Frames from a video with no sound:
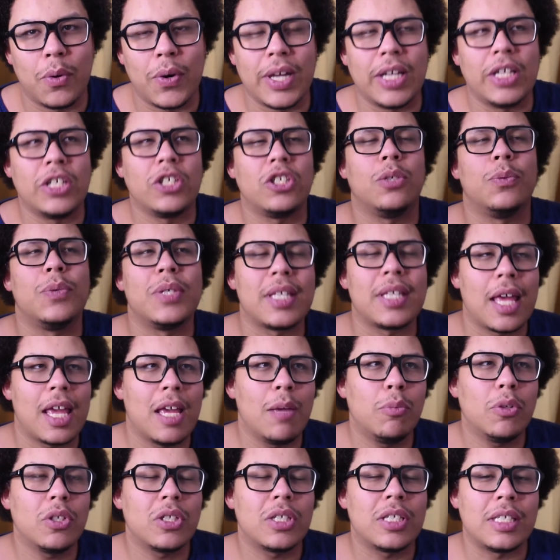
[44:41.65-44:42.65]
She was able
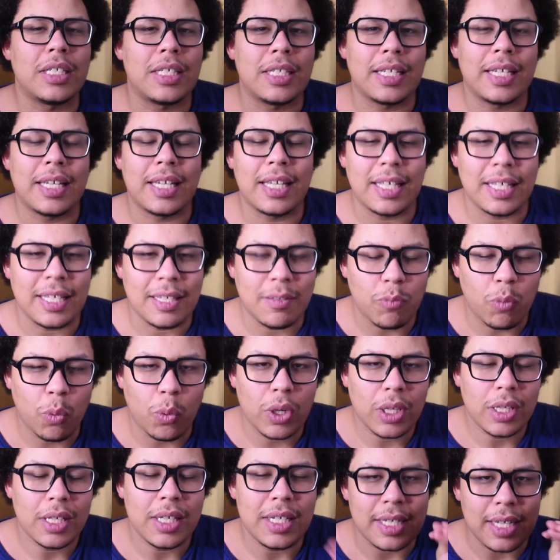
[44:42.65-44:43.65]
to really
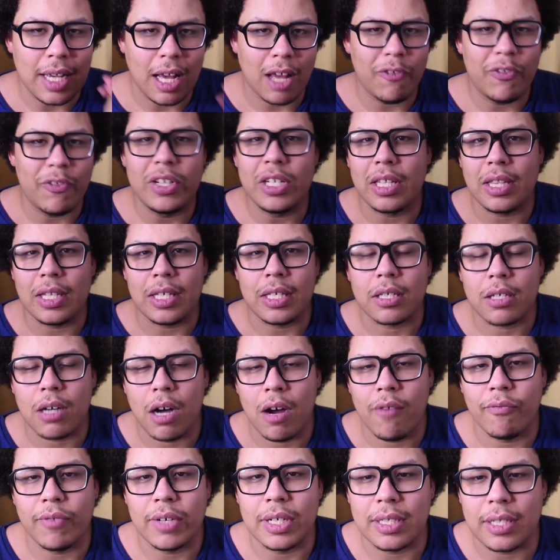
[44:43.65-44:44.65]
delve into these
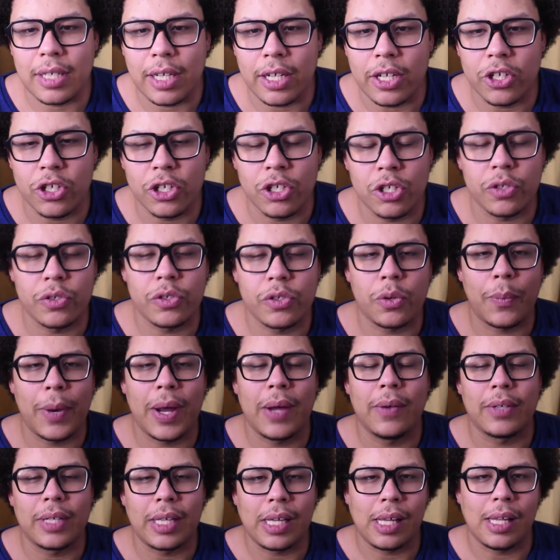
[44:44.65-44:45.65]
conversations surrounding
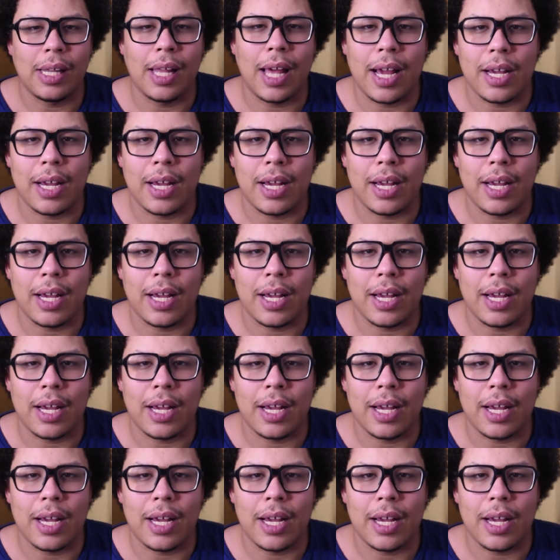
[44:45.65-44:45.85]
class,